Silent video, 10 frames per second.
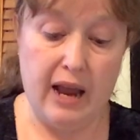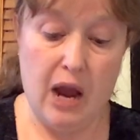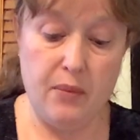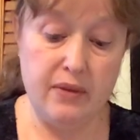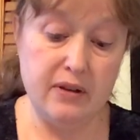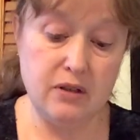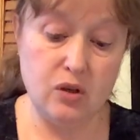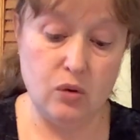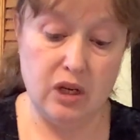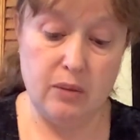Amethyst
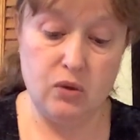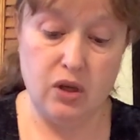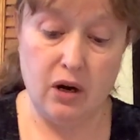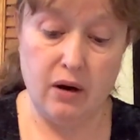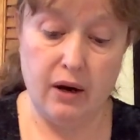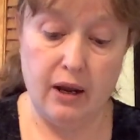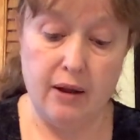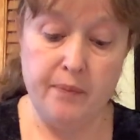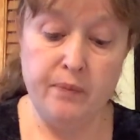Cream Cherry